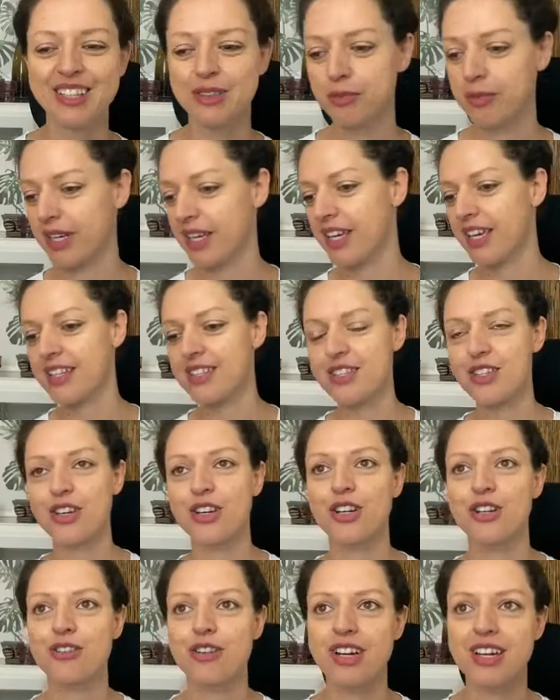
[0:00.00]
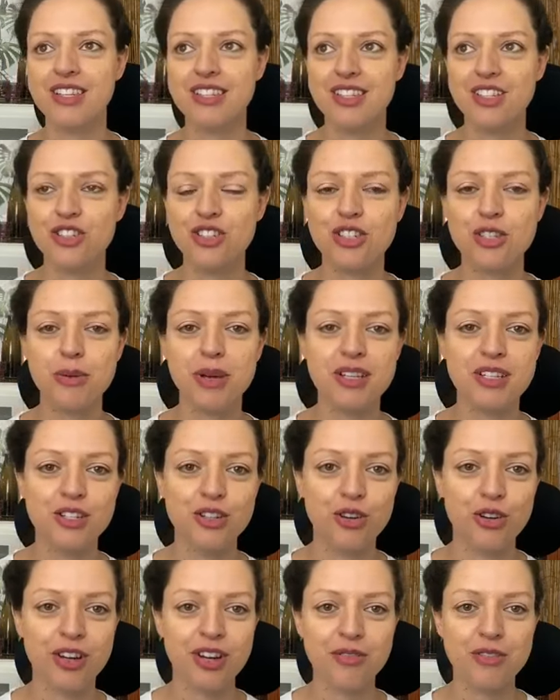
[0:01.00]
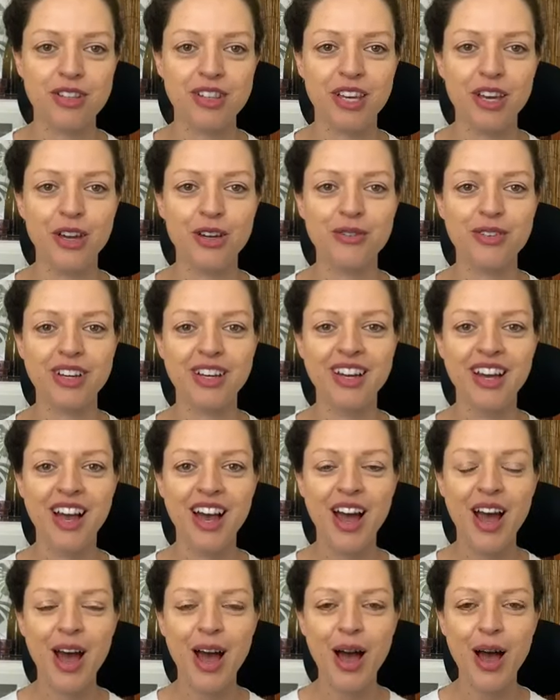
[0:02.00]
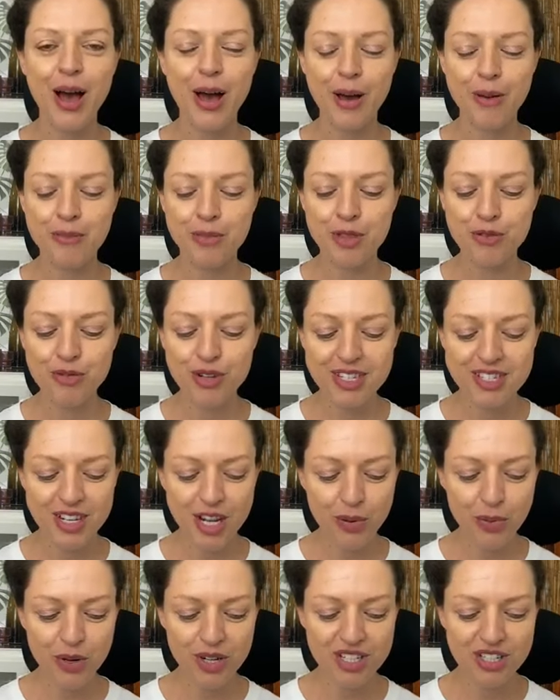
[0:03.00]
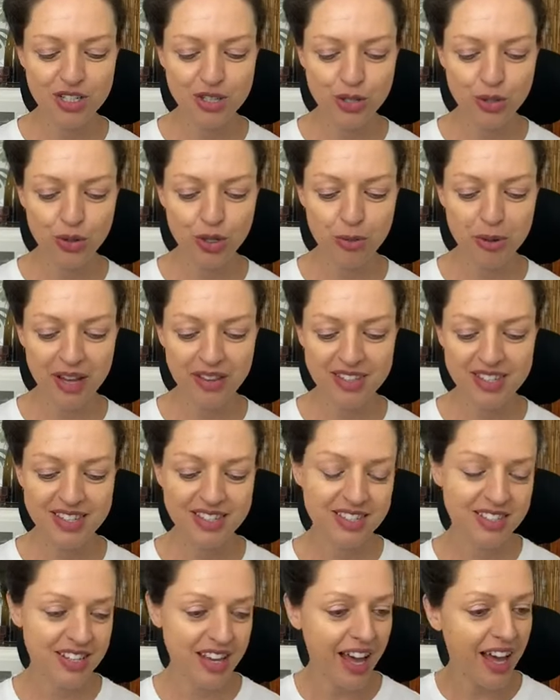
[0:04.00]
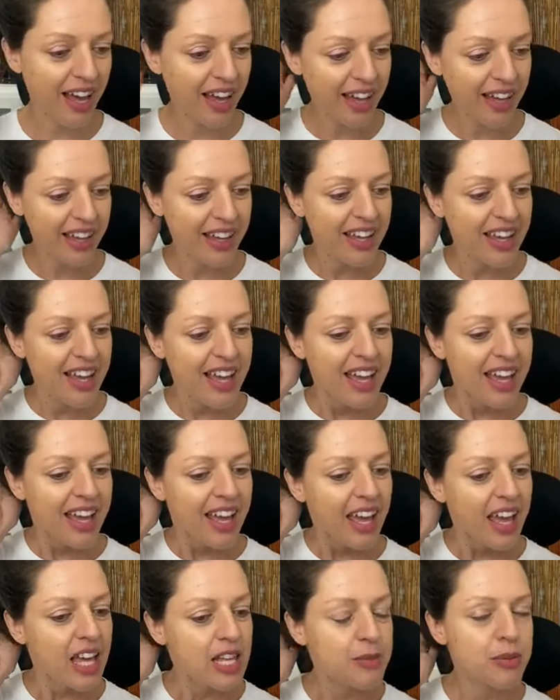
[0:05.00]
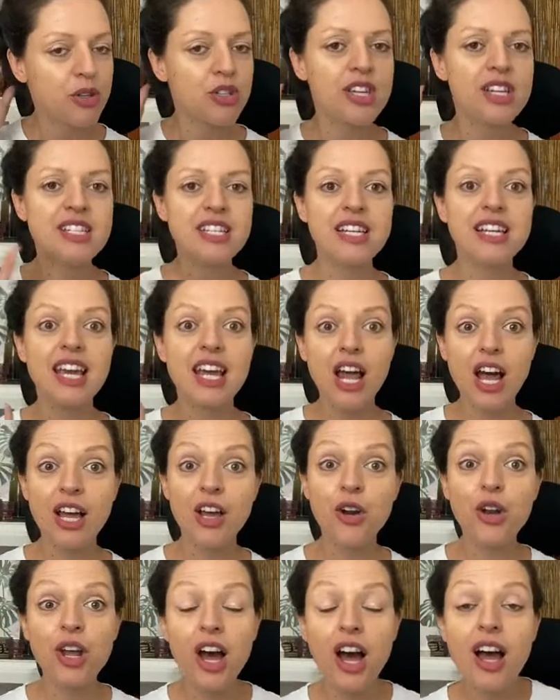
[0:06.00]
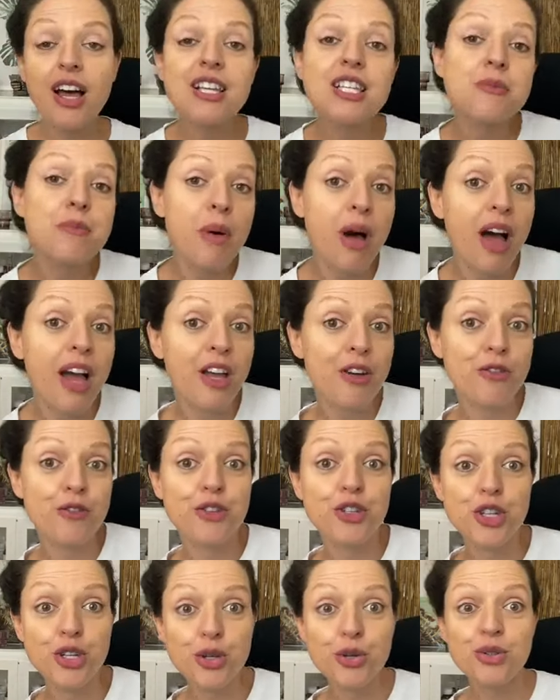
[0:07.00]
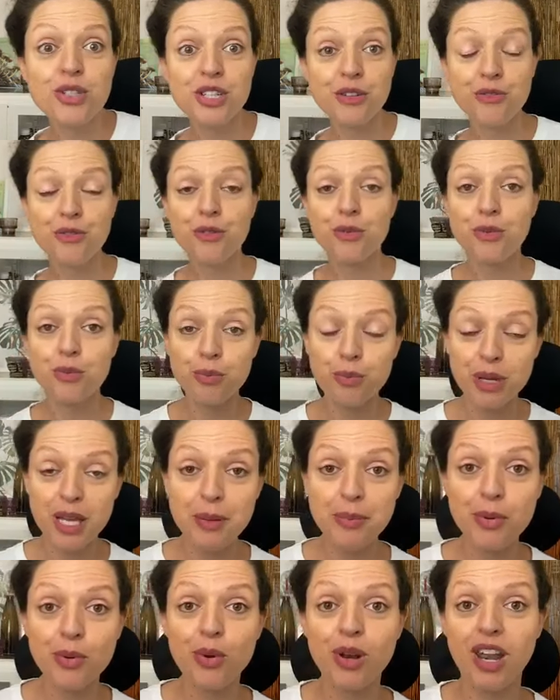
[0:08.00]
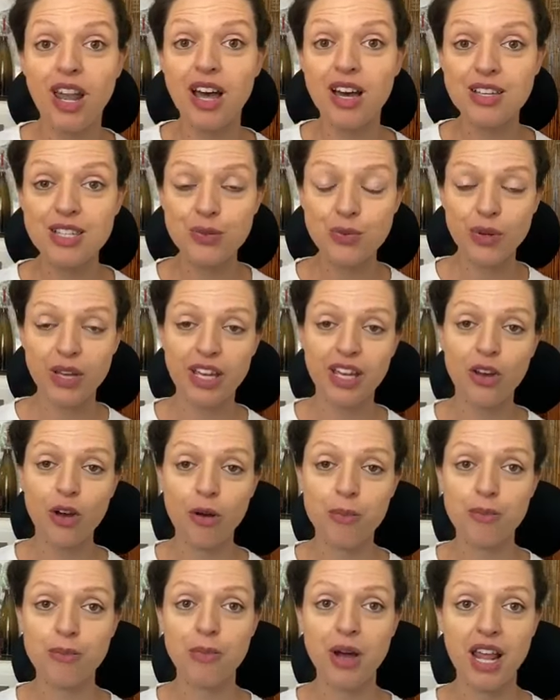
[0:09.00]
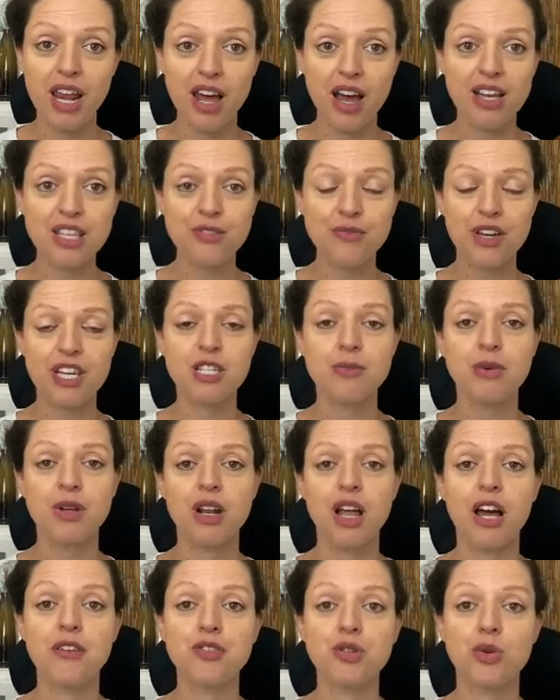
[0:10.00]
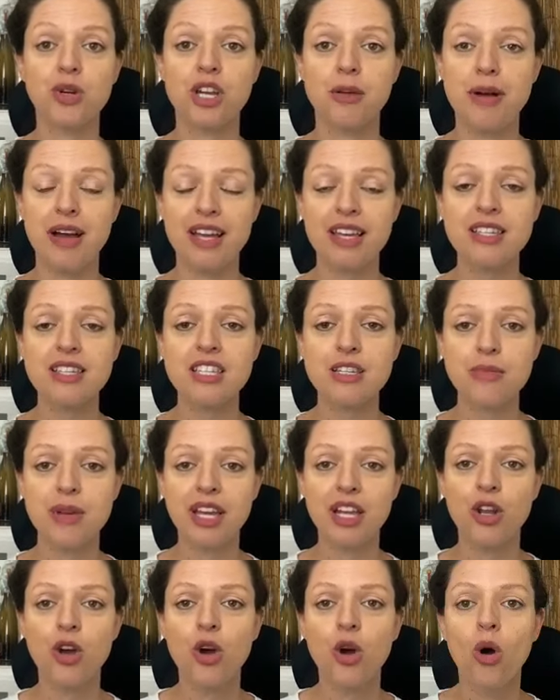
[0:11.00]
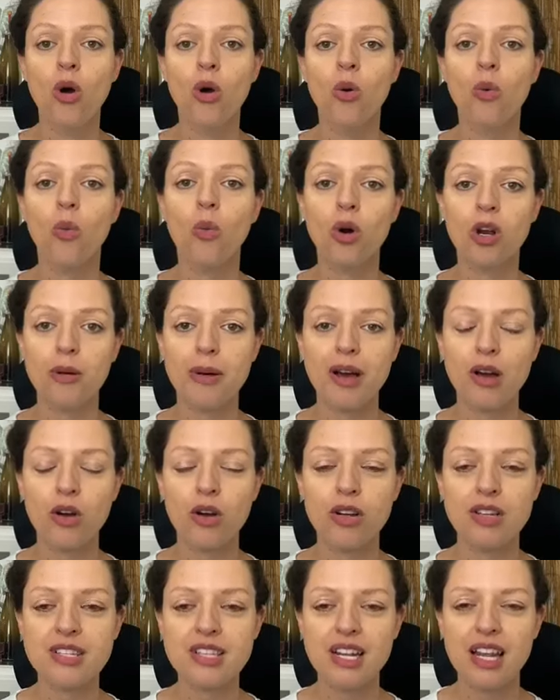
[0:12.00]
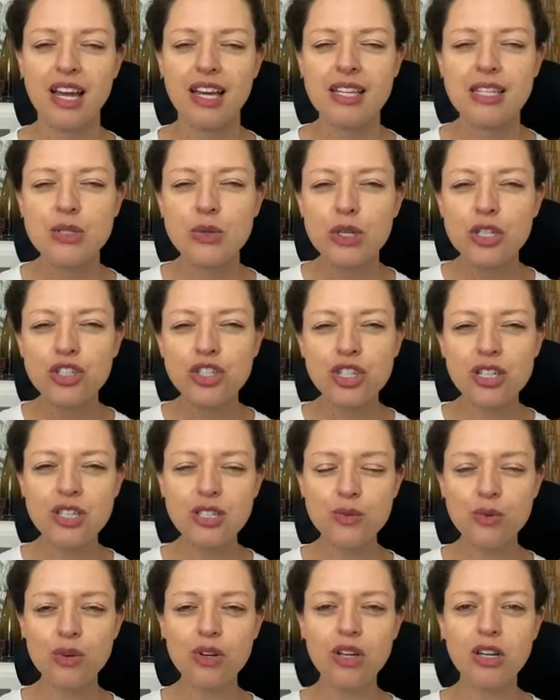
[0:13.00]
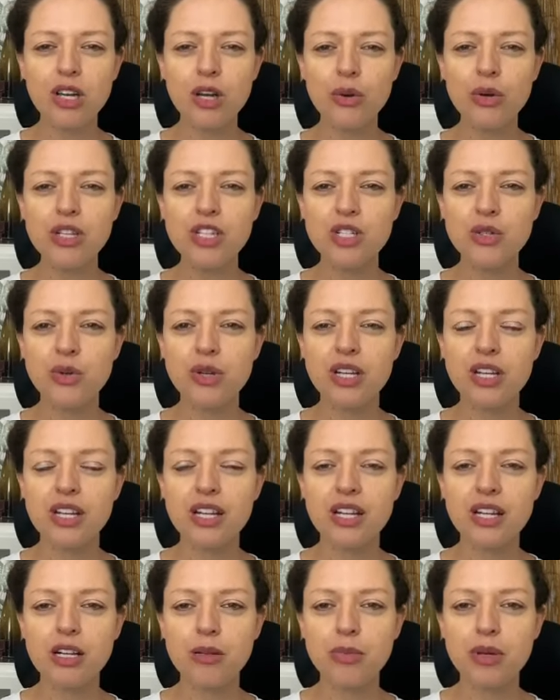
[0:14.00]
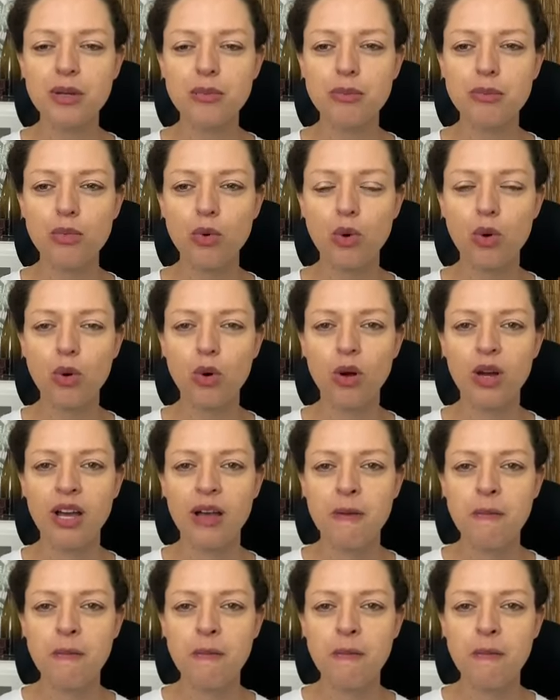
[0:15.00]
my kitten's going crazy, she's about to knock everything over. The reason I wanted to talk about this today is because I got asked by a few different people last week on my last Facebook Live talking about histamine, what about oxalates? So I just want to go into it a little bit more